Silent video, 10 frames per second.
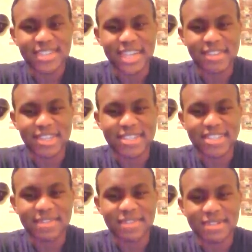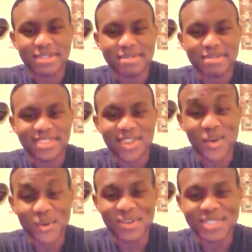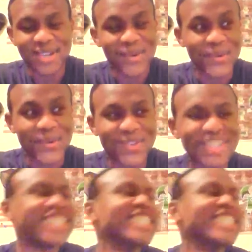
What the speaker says: I have like 7 of them. Oh, I was like, ooh.